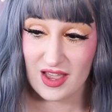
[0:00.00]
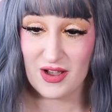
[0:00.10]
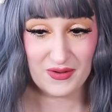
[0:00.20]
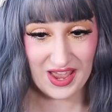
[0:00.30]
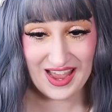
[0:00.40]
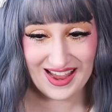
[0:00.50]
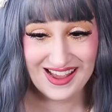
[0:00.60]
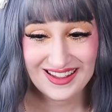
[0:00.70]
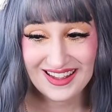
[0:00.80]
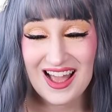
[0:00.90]

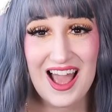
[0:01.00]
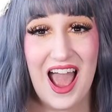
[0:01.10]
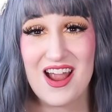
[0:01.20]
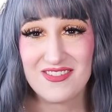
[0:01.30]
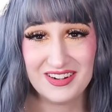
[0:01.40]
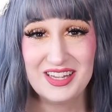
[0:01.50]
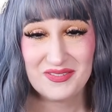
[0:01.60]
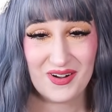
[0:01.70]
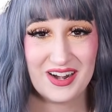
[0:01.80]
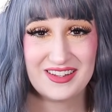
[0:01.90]
Okay, I really
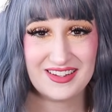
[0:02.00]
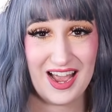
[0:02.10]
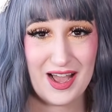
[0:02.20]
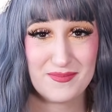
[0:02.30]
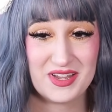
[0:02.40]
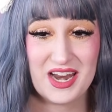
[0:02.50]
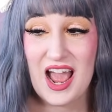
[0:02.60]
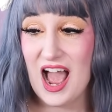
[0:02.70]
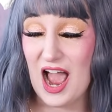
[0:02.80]
want it to happen.